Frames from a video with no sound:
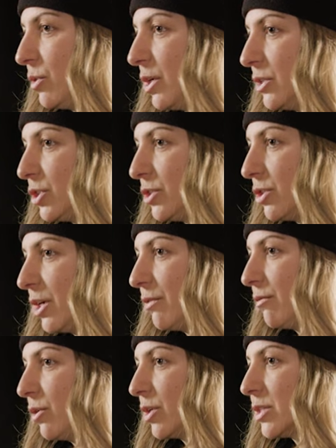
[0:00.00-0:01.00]
we're not just trying to
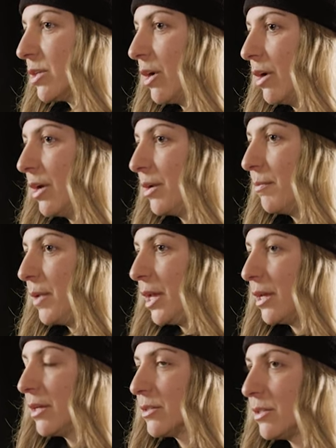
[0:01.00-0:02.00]
focus on
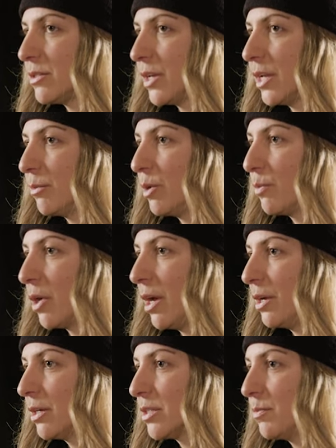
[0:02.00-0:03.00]
making sustainable
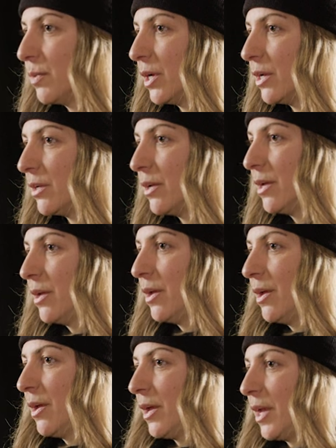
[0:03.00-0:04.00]
products, but
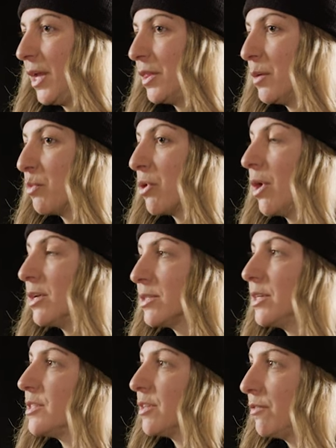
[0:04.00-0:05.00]
in the
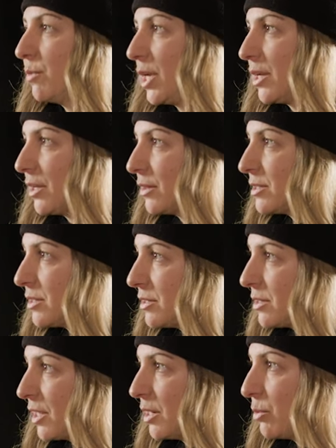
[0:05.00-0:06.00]
process of making the
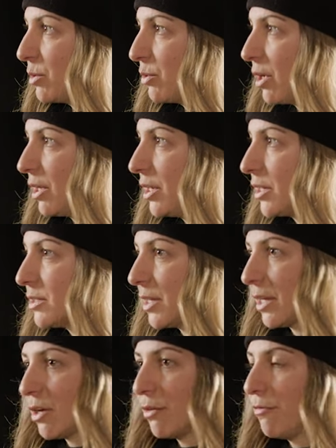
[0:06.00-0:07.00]
sustainable products,
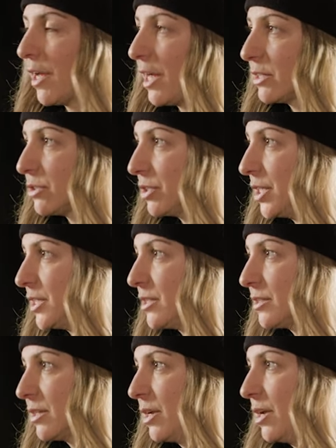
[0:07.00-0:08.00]
like our
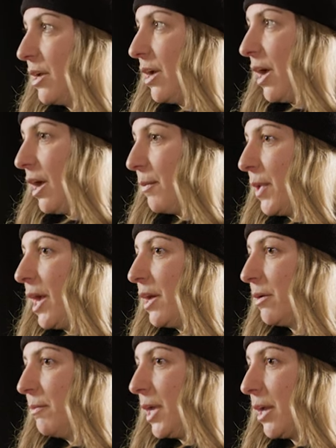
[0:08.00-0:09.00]
factories, how
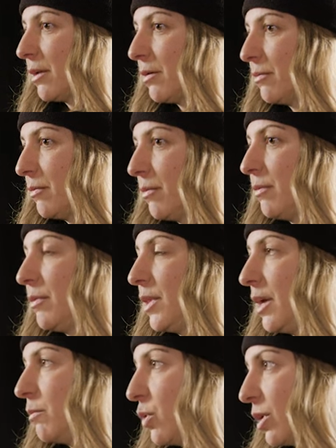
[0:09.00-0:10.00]
to make
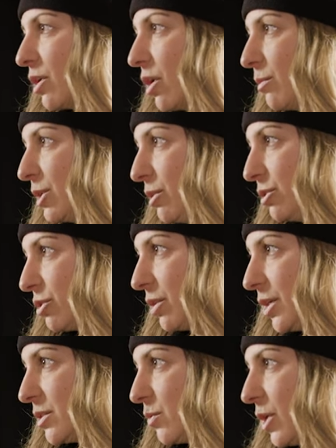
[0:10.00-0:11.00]
them more carbon neutral
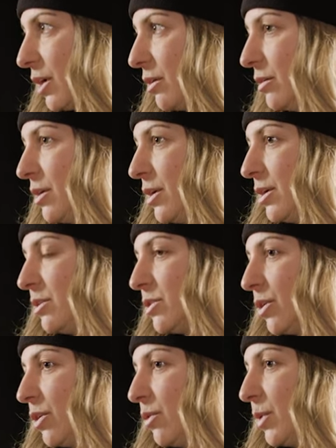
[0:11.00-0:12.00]
as well.
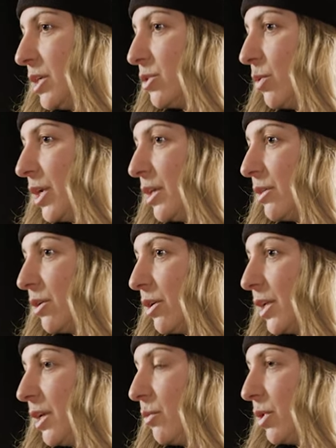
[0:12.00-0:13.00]
So by
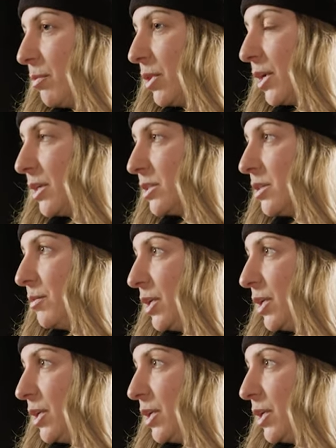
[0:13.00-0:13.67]
2030, we plan to